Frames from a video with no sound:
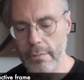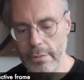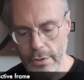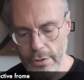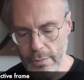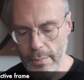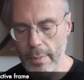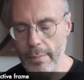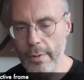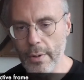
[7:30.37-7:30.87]

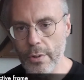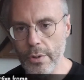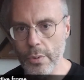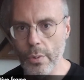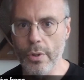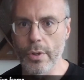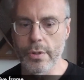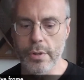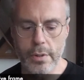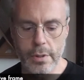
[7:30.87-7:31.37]
Just remember those
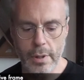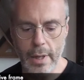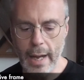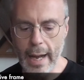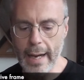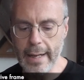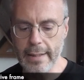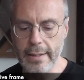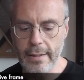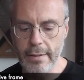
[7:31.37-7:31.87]
words,
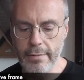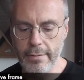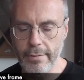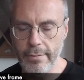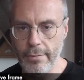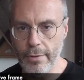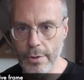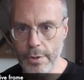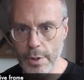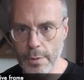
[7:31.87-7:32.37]

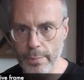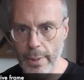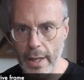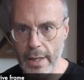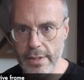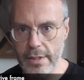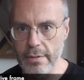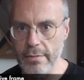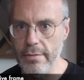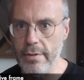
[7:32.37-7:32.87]
active versus
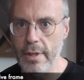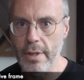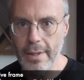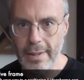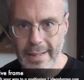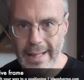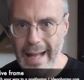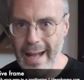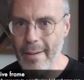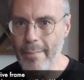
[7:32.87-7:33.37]
passive.
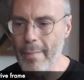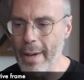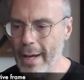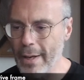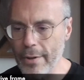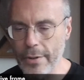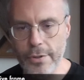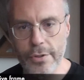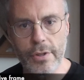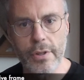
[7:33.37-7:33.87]
That
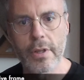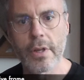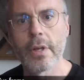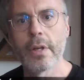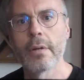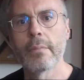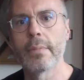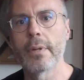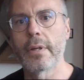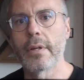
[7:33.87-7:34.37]
matters,
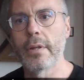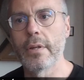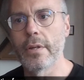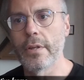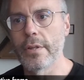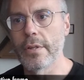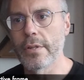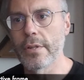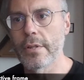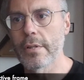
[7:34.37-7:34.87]

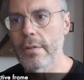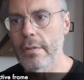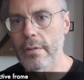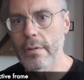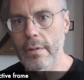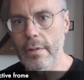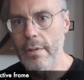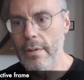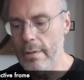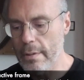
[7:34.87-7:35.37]
because
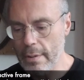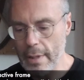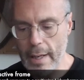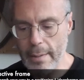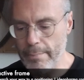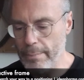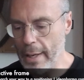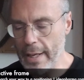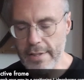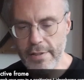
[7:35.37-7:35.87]

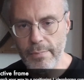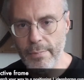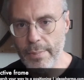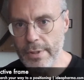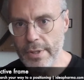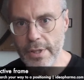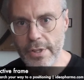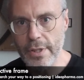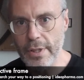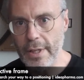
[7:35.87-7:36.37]
passive
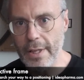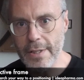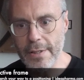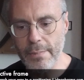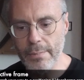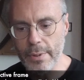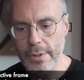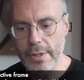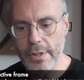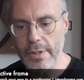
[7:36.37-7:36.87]
positioning
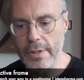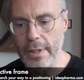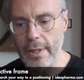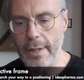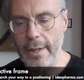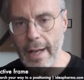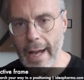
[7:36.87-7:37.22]
isn't positioning.